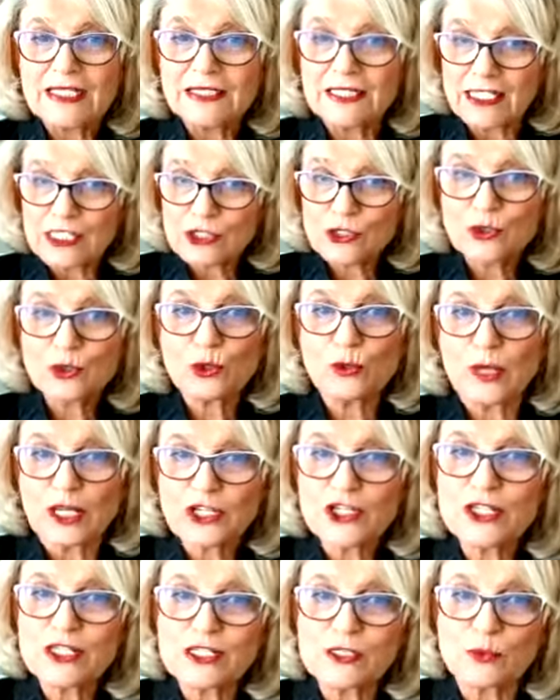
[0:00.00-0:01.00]
These two
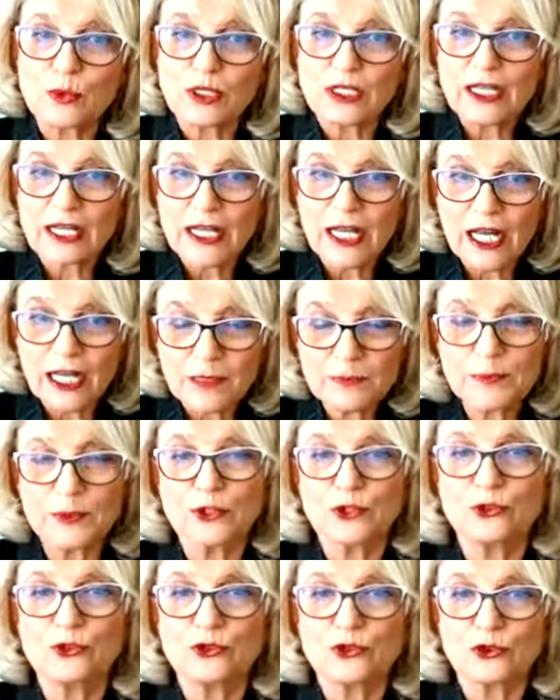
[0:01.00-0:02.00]
questions will help
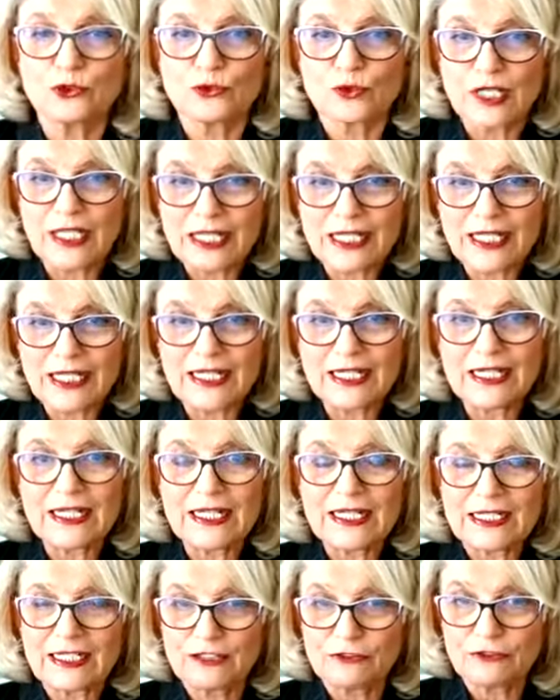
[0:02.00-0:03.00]
you to really
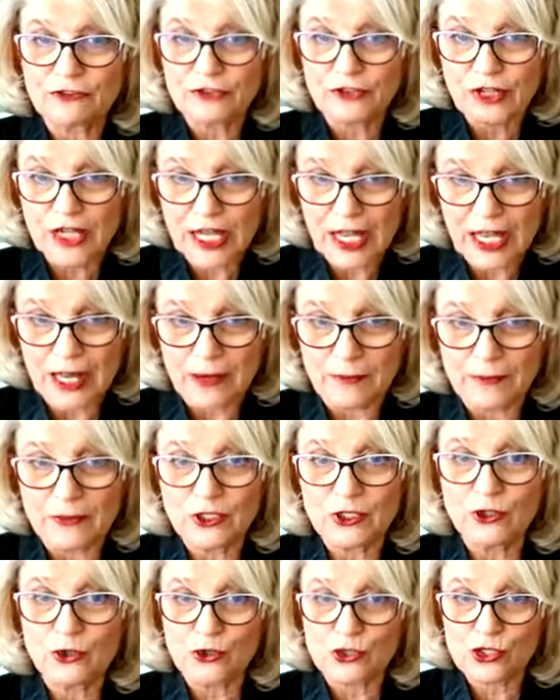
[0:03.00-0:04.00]

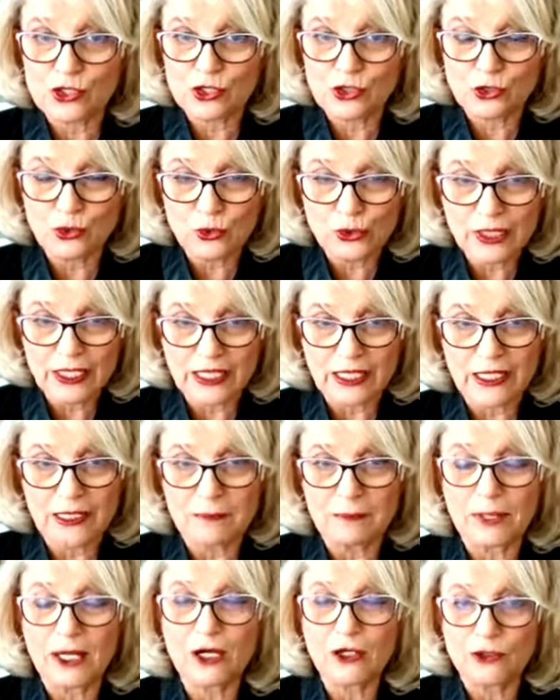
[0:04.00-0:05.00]
reframe your story
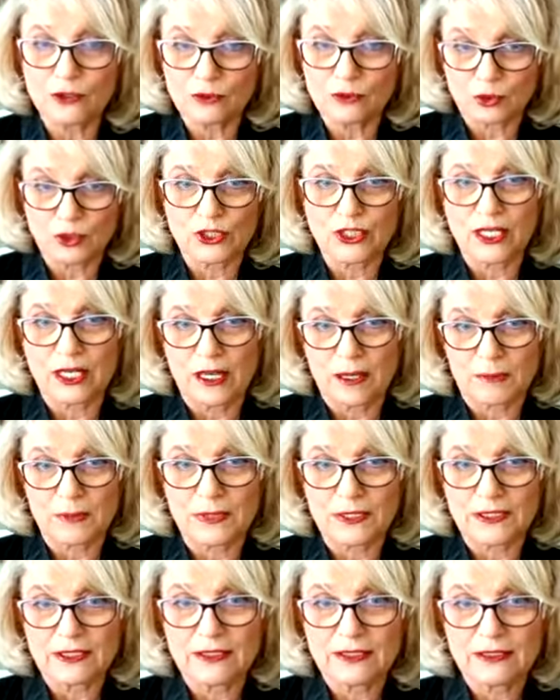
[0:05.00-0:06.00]
about what
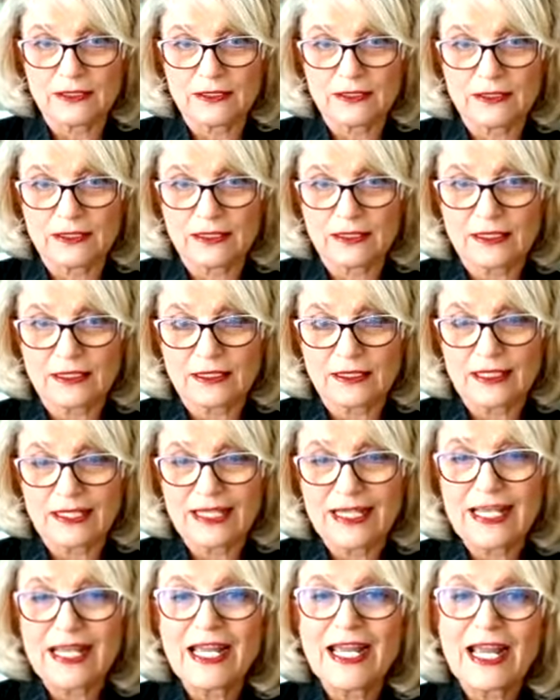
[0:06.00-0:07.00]
happened.
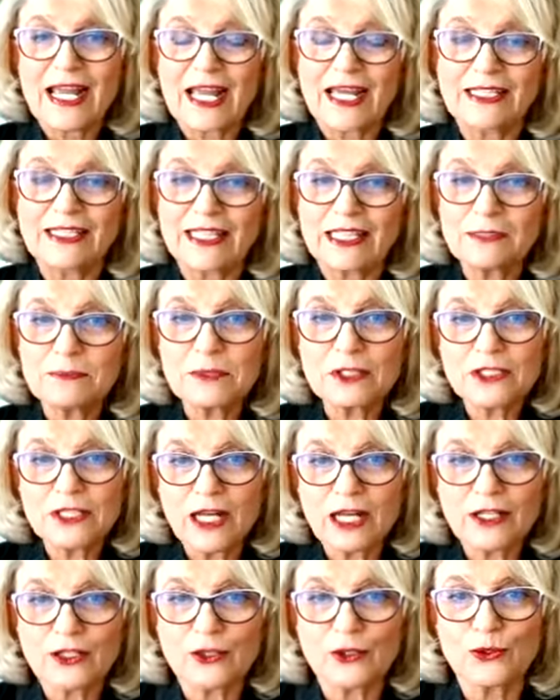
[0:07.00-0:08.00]
And let me
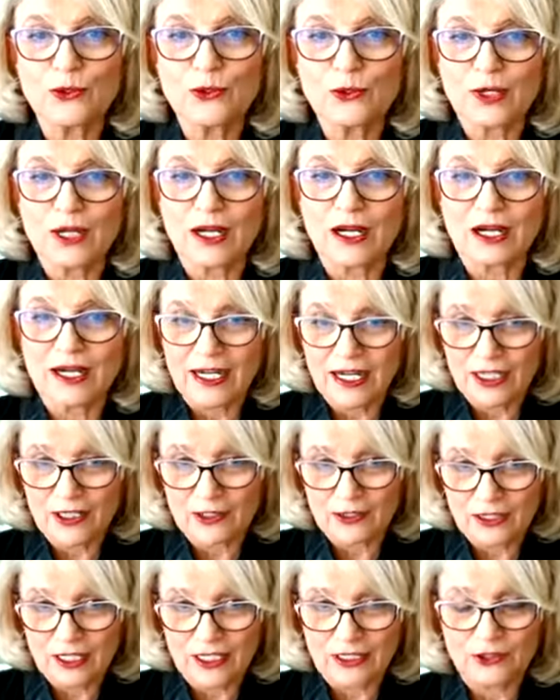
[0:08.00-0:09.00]
tell you, uh,
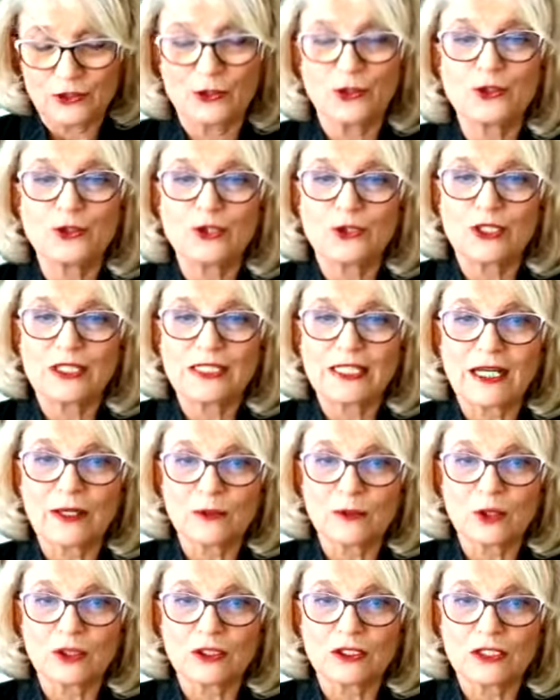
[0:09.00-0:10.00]
I, I told you that I
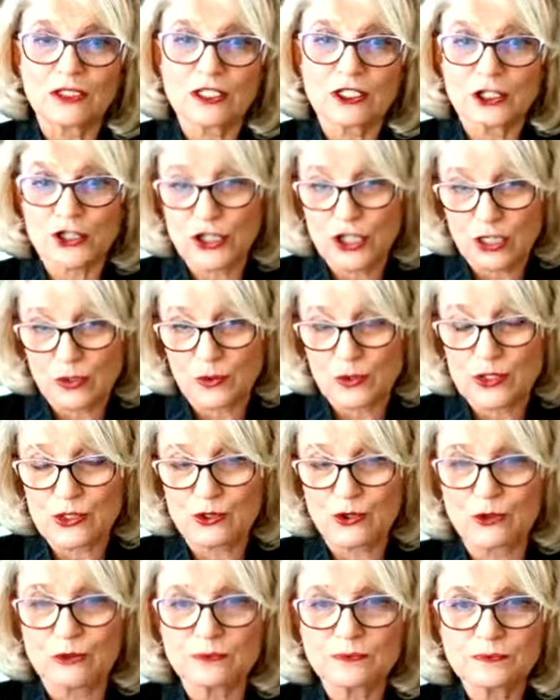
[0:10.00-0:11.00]
will share with
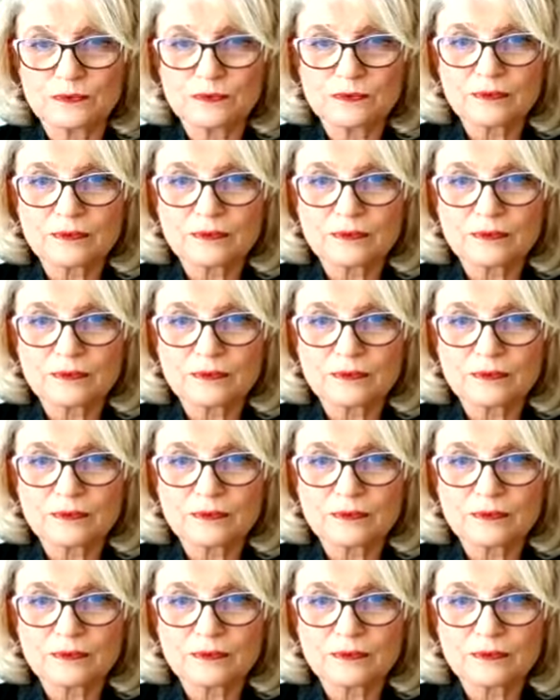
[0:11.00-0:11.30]
you